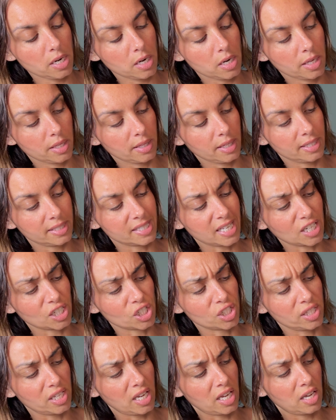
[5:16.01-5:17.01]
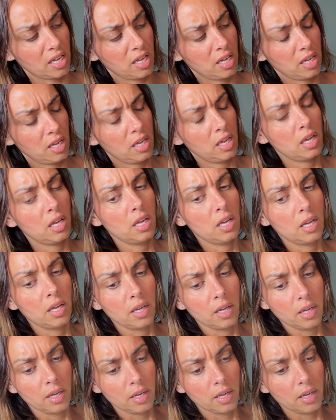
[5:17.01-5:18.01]
I think it's actually, it
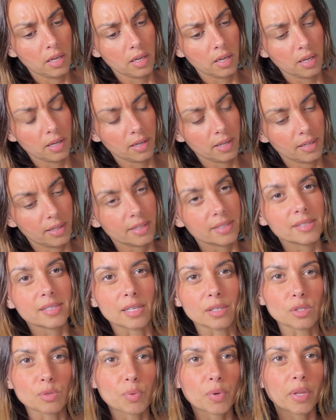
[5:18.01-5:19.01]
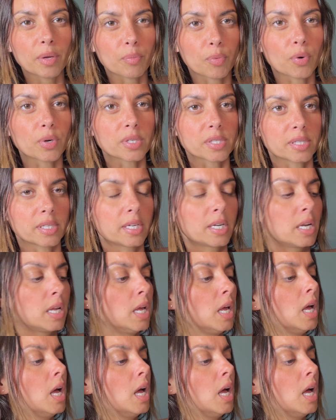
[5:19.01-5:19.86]
sounds more like porcelain.